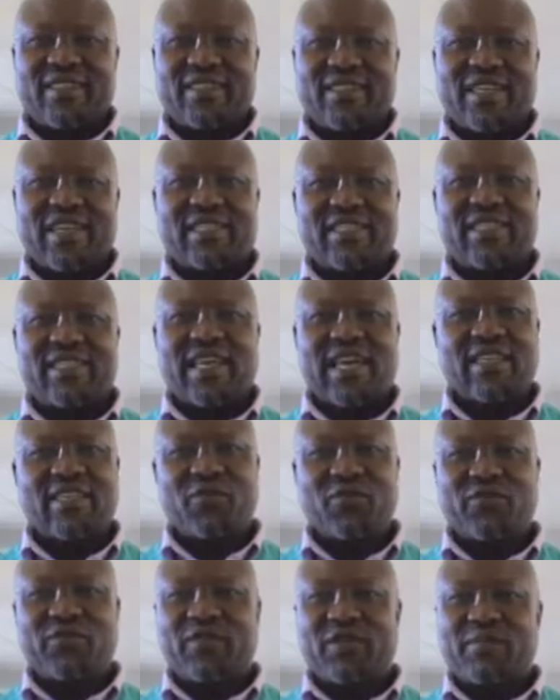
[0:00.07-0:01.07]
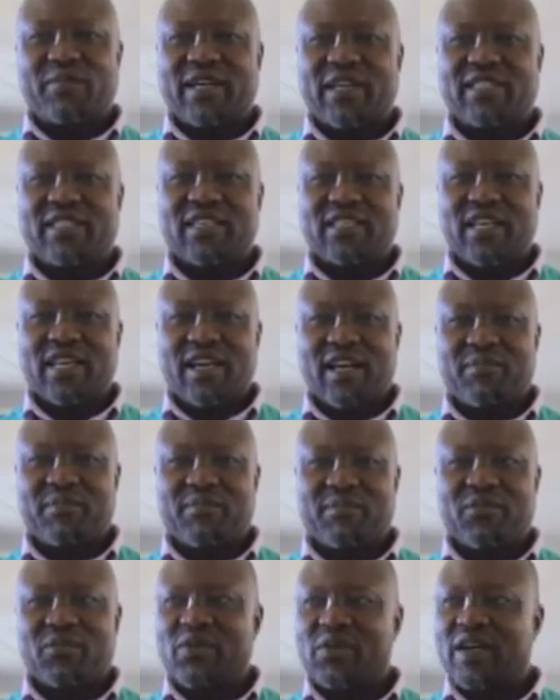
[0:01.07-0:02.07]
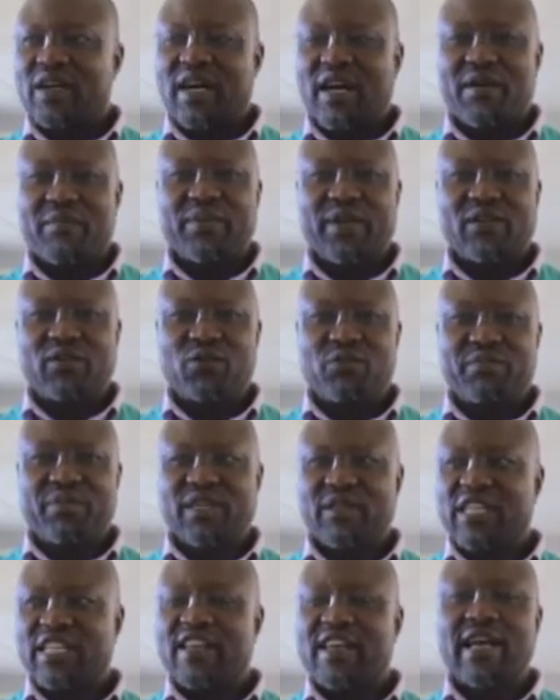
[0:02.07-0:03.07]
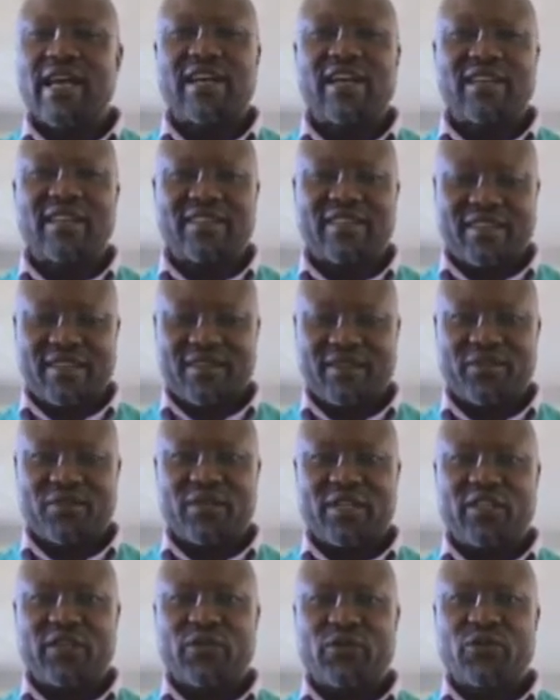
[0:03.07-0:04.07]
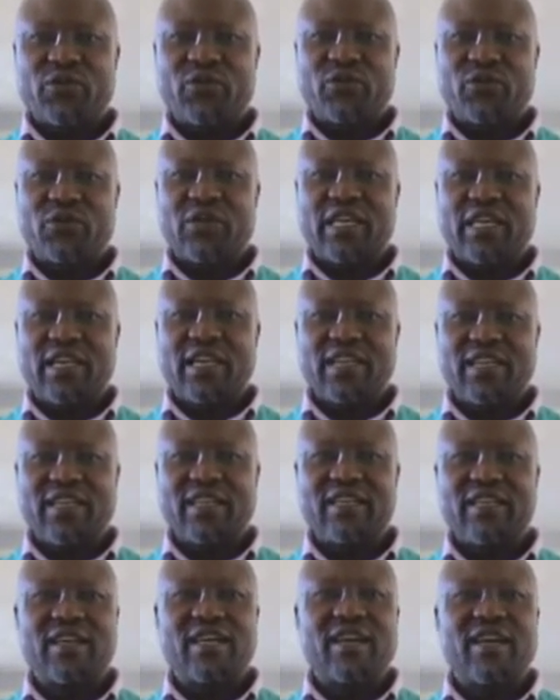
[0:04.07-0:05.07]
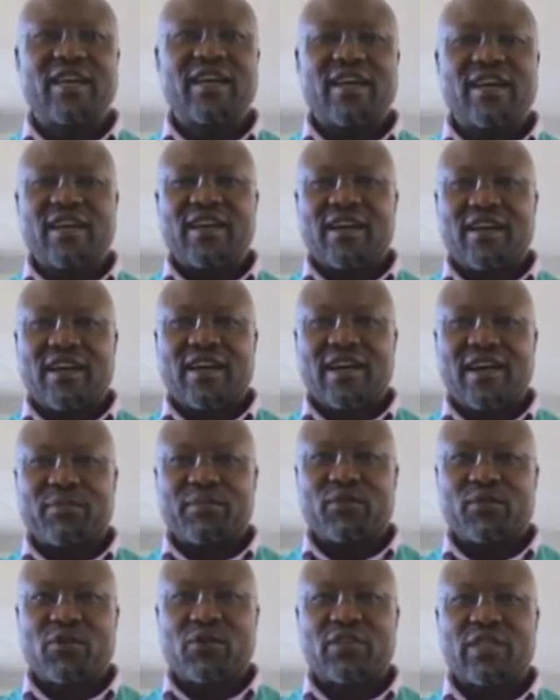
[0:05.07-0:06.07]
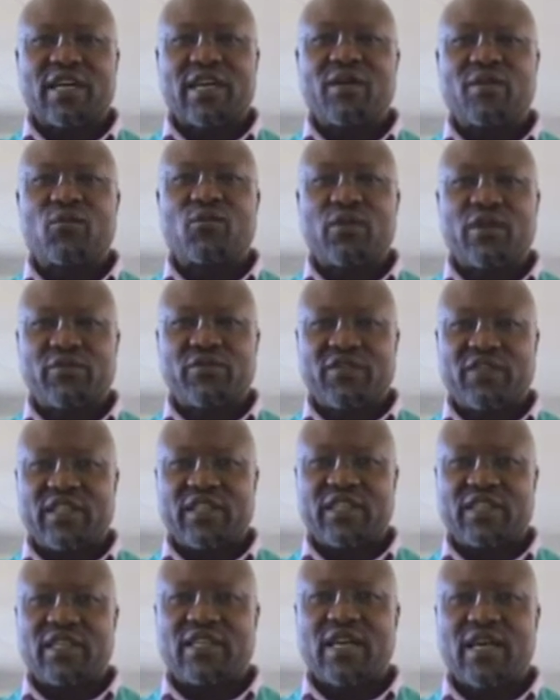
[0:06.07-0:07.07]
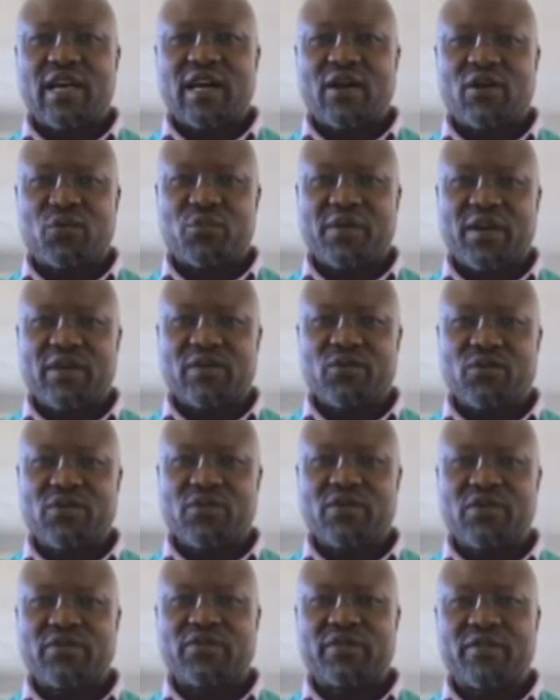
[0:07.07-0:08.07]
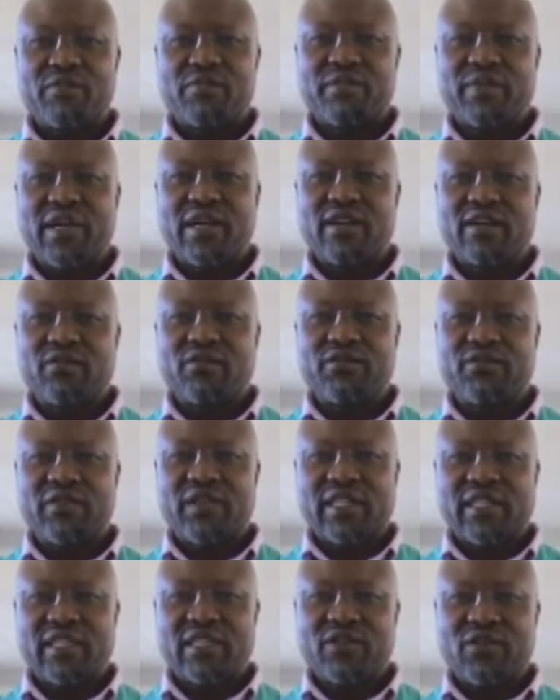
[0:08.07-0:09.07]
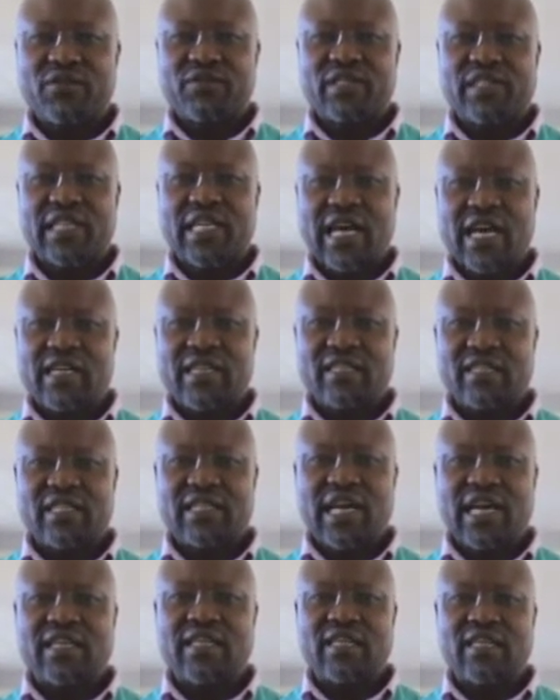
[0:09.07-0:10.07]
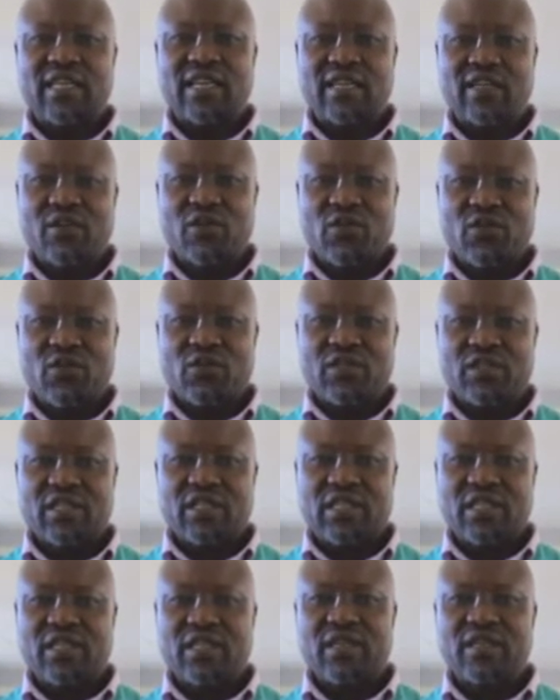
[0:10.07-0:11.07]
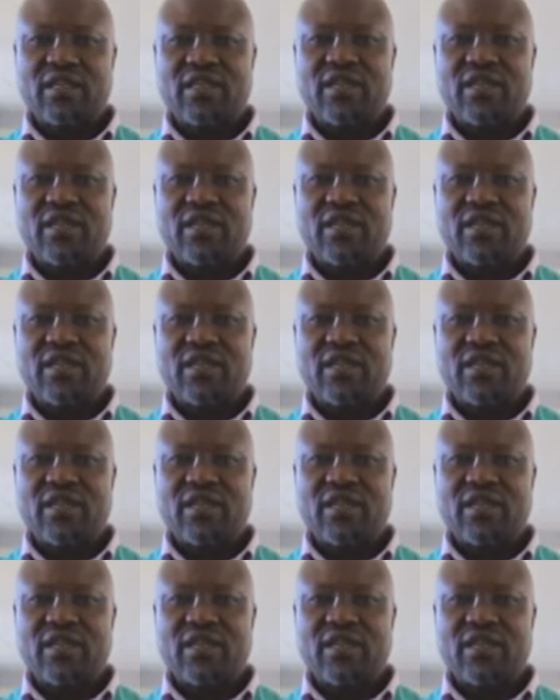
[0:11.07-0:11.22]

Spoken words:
Yes, thank you very much. I'm happy to be here with you today. I'm Dr. Wilfred Arubagu from Bara University of Science and Technology